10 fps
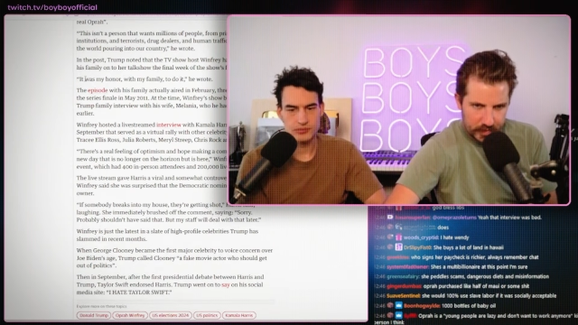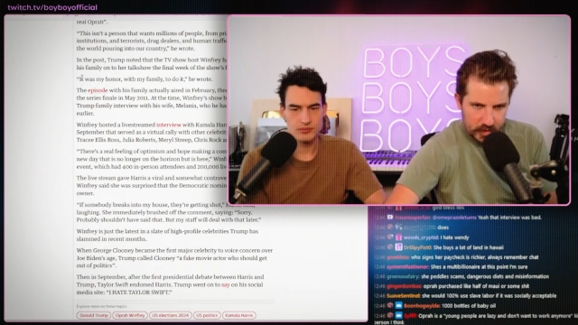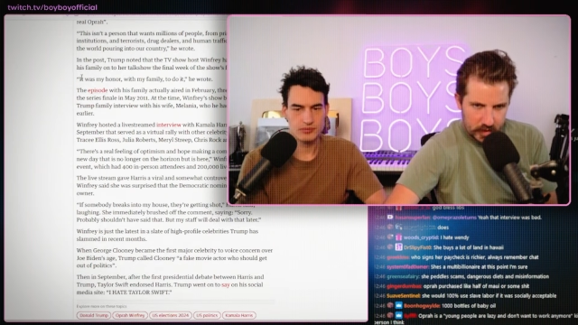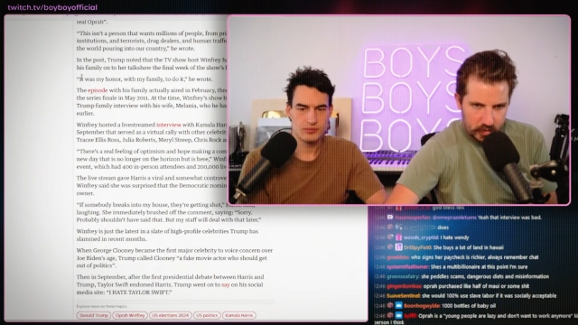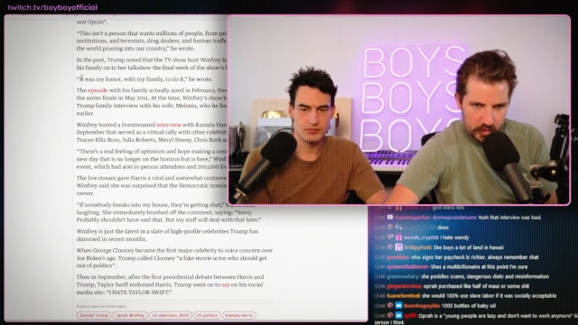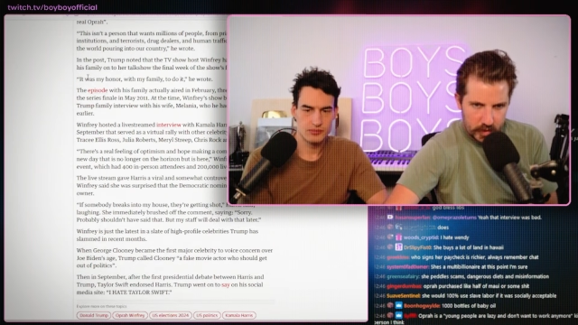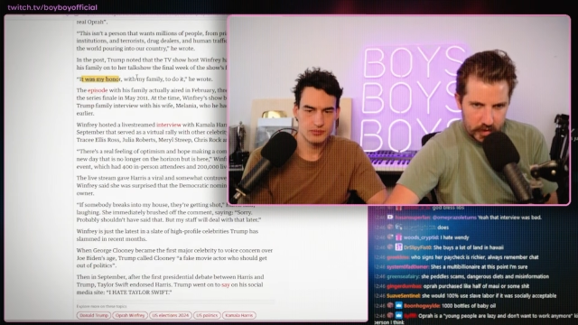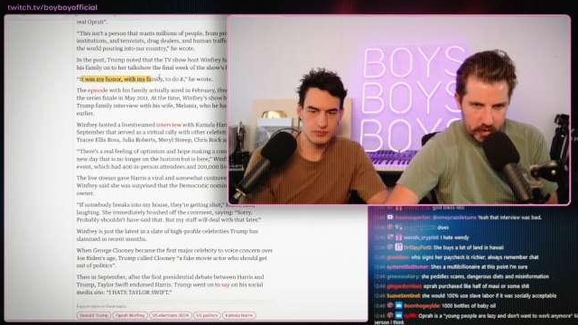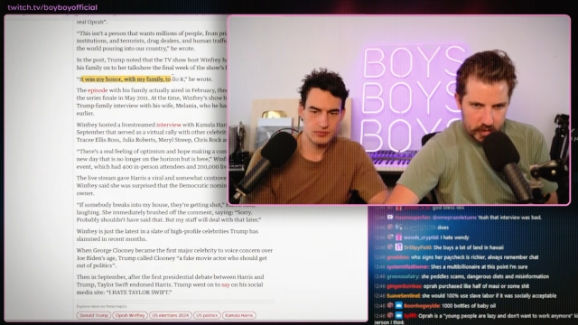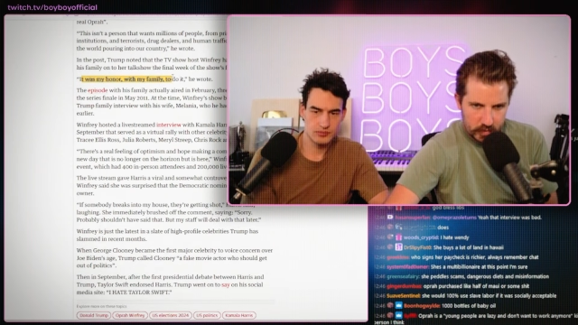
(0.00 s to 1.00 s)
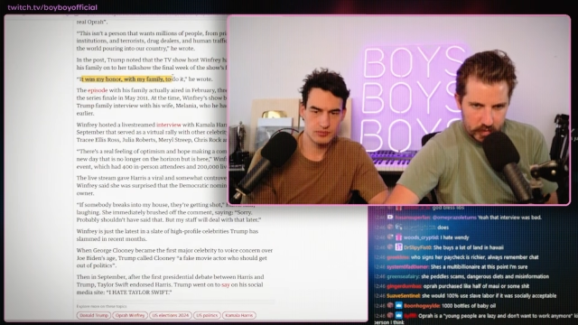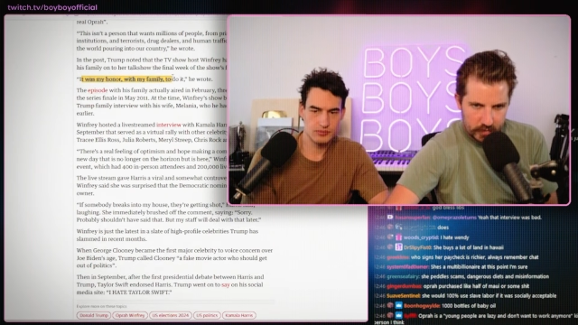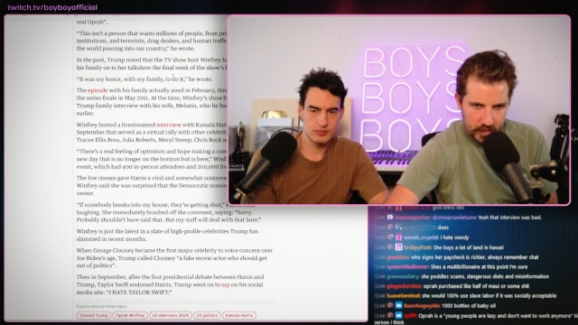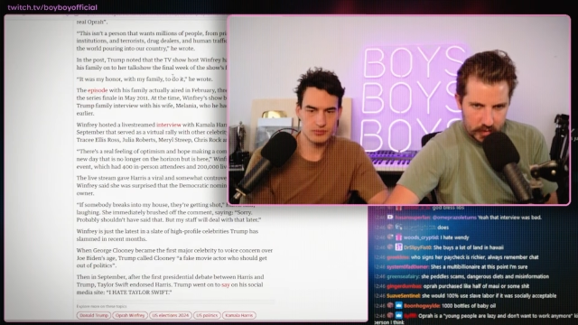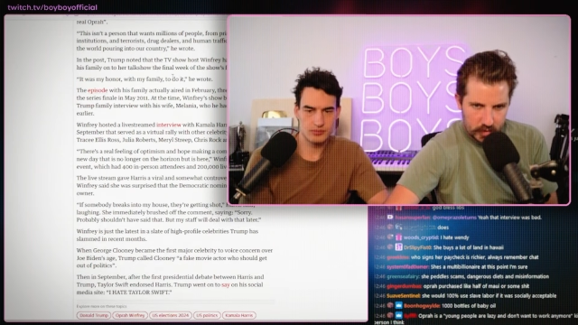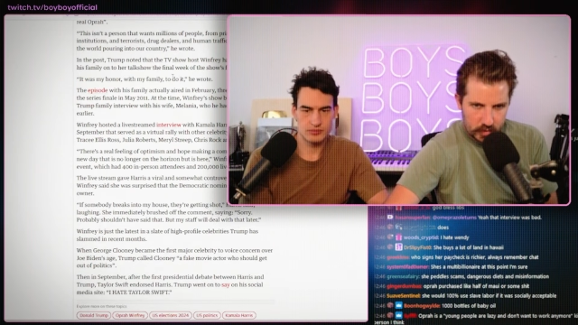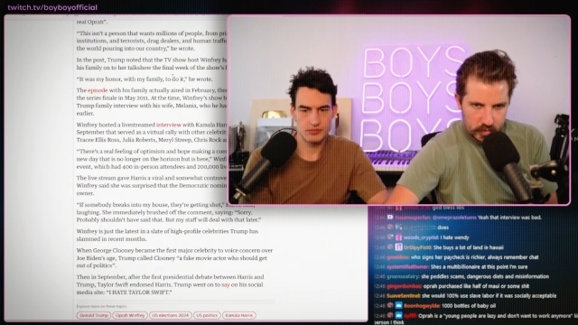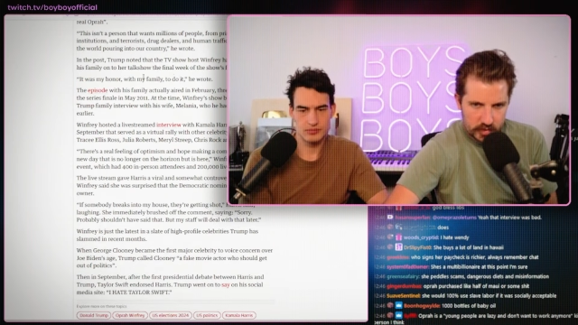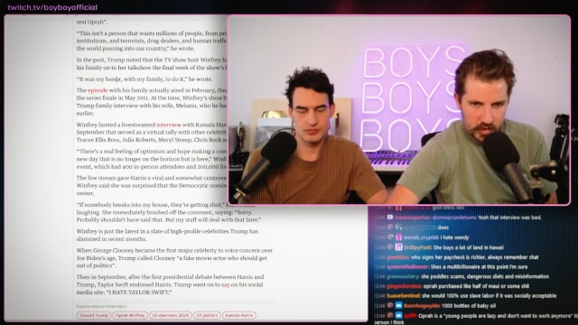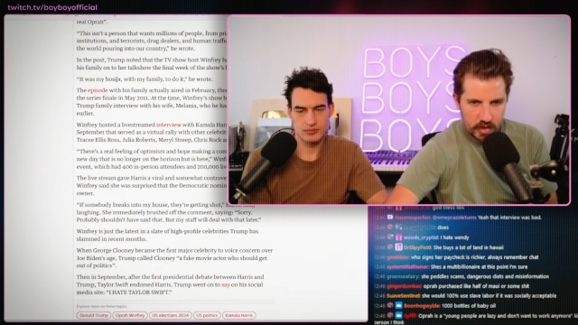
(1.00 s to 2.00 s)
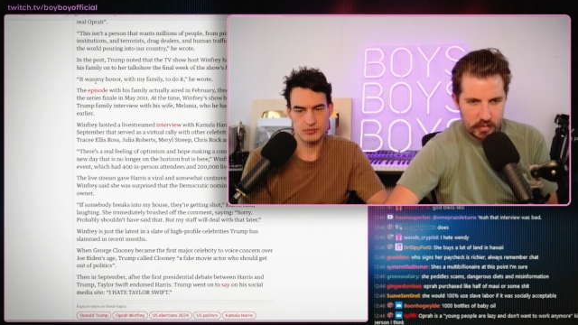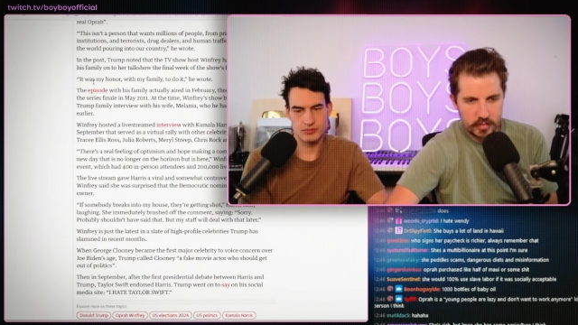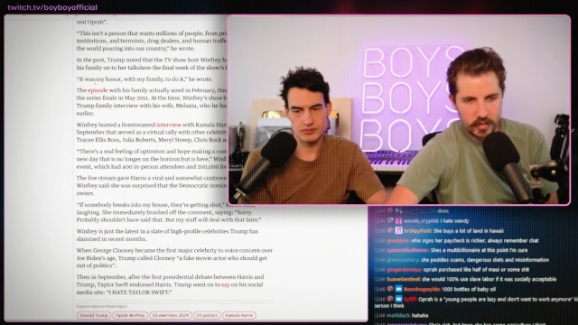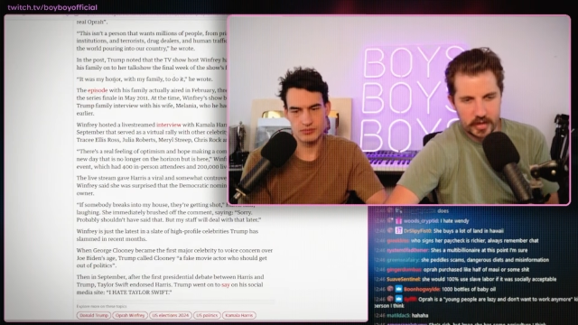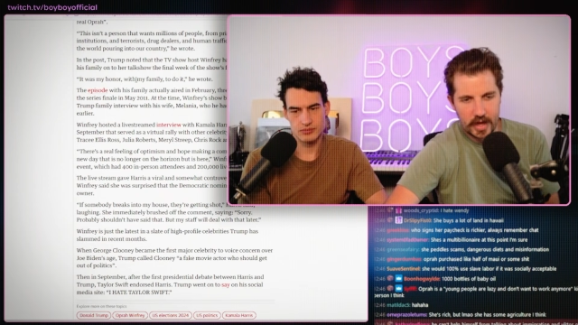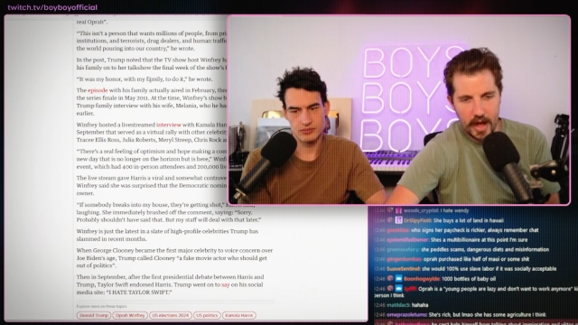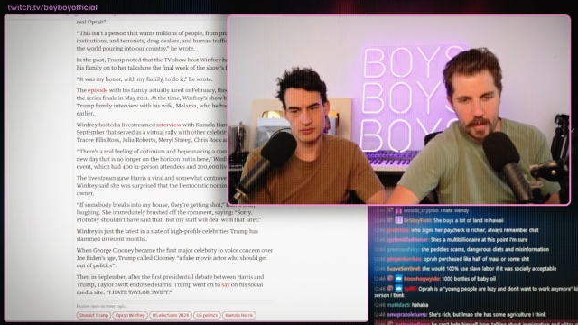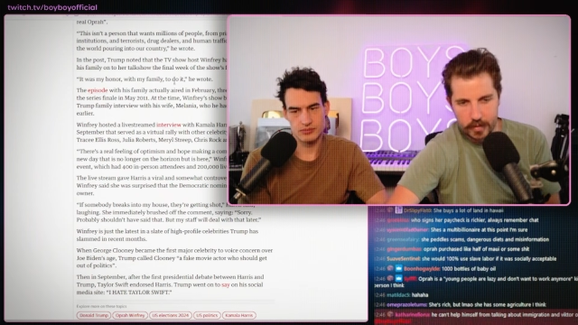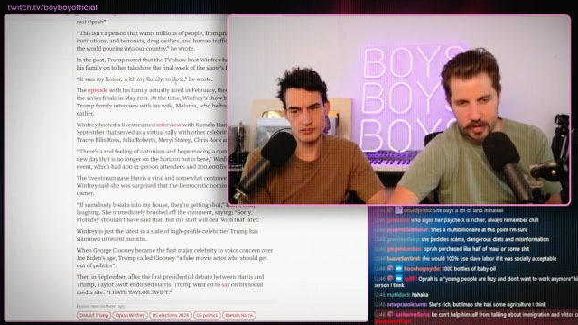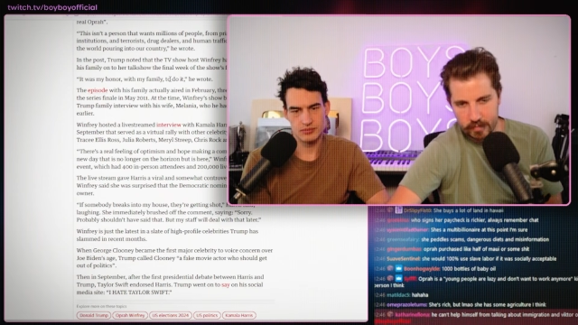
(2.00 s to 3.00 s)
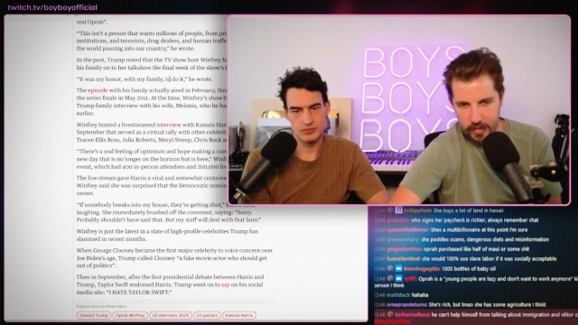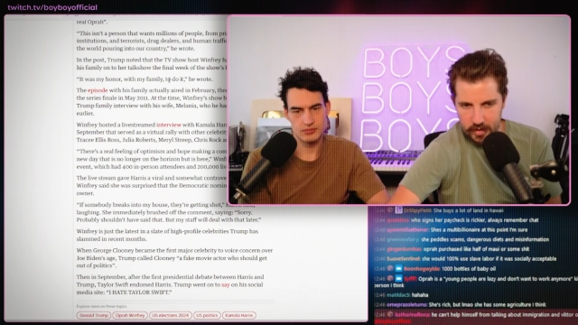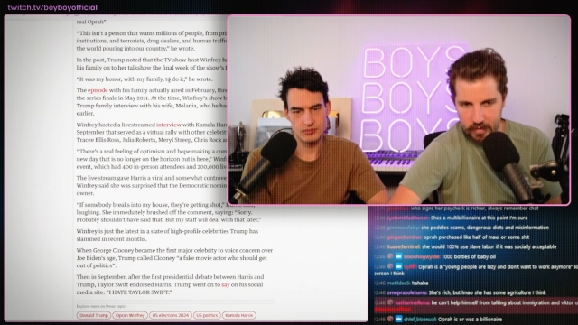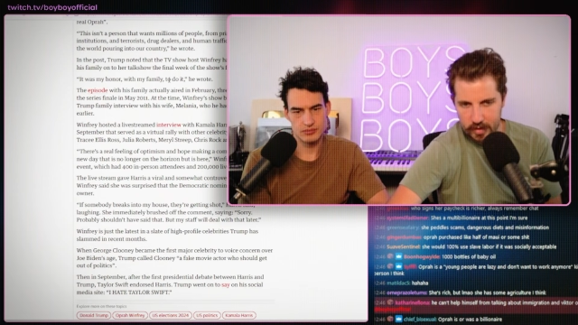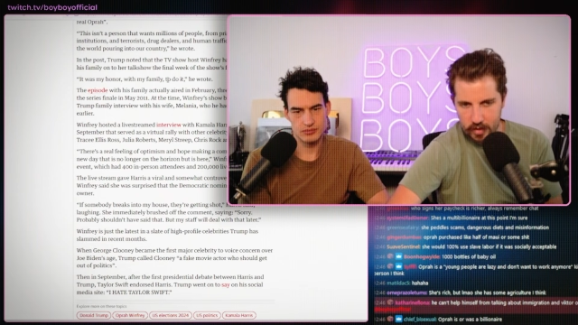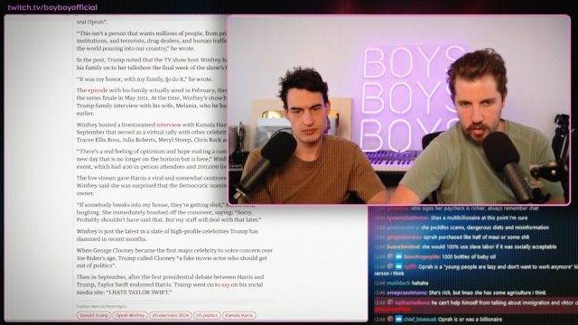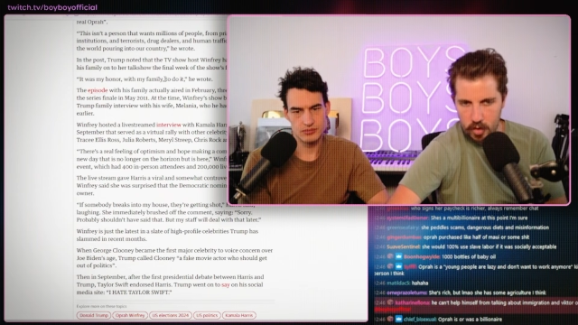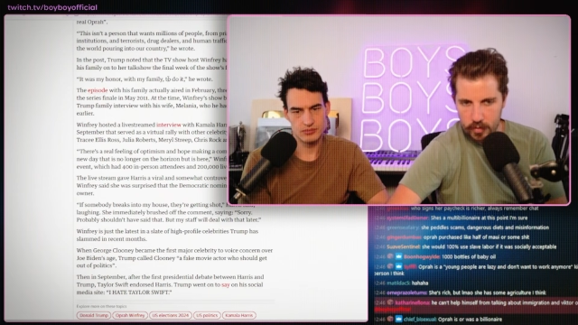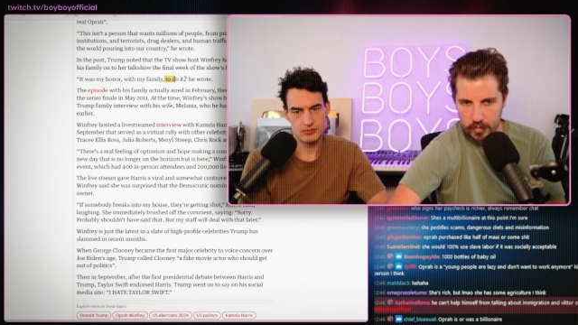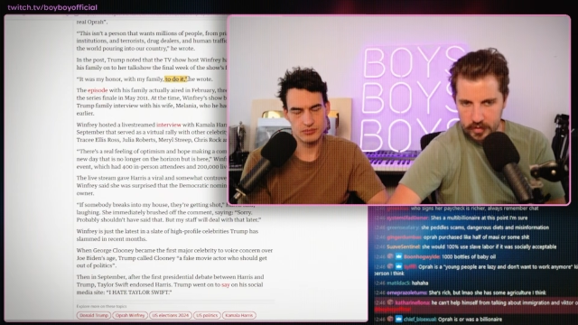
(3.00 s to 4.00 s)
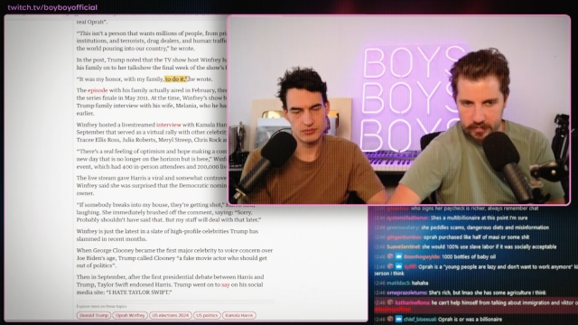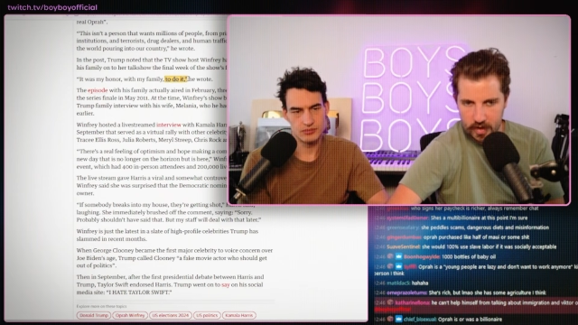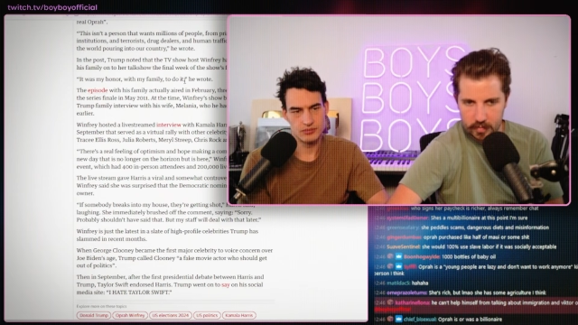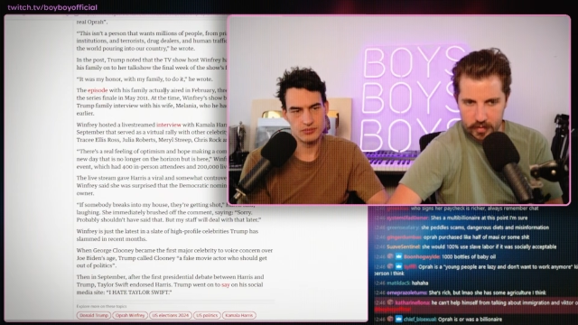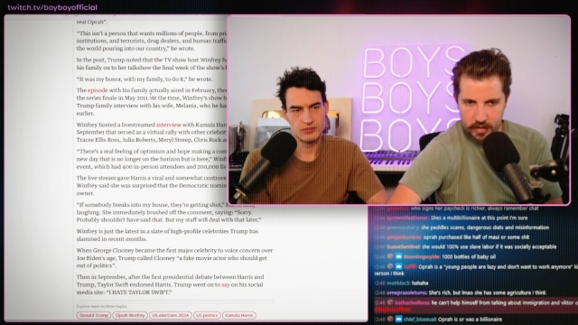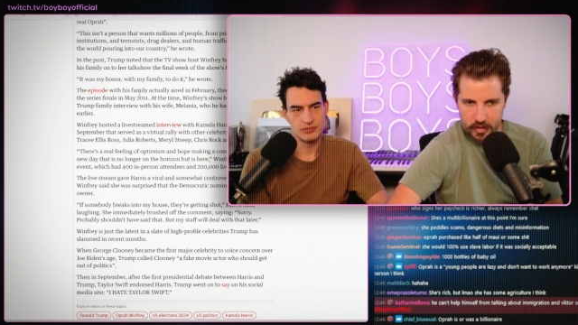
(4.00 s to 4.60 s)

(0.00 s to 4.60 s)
Speaker 1: It was my honor with my family to do it. So he was really happy of being on Oprah with his family.